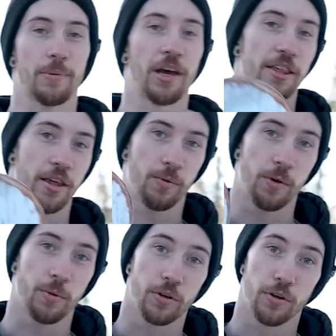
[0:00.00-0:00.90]
up, guys? This
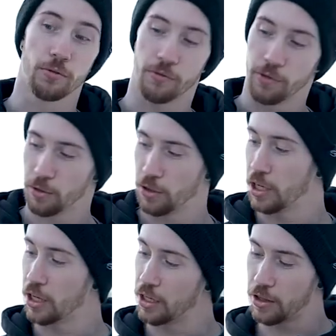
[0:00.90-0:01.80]
week we're doing the review on the
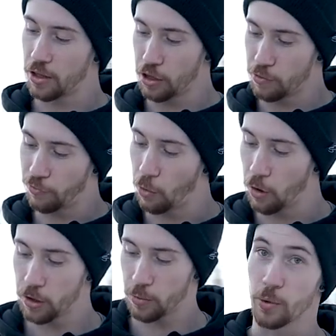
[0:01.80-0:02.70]
Indy Stage
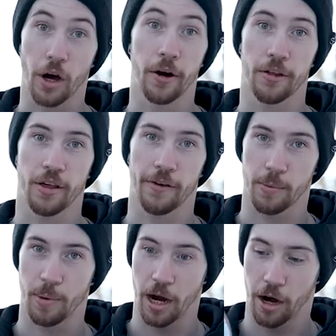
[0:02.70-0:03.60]
4s. We got ourselves a
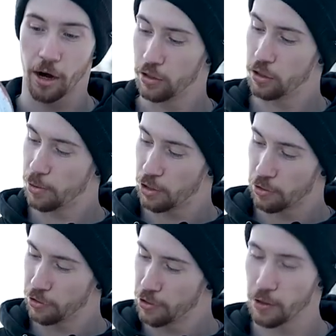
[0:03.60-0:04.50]
pair a little bit
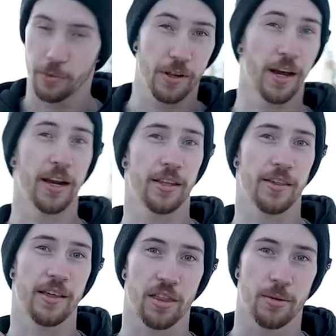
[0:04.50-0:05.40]
early, so we decided to
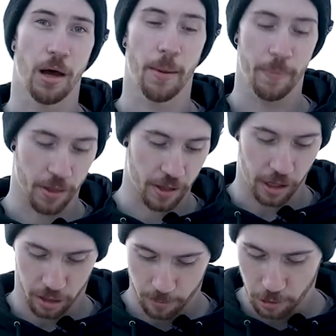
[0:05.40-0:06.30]
set them up and
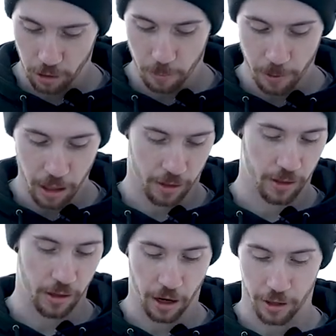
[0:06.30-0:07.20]
skate them a little bit and
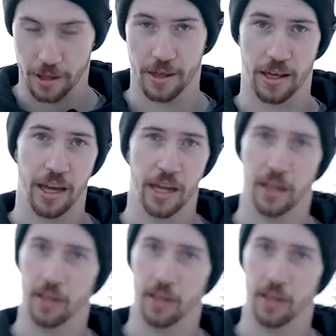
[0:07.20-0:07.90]
see how they skate.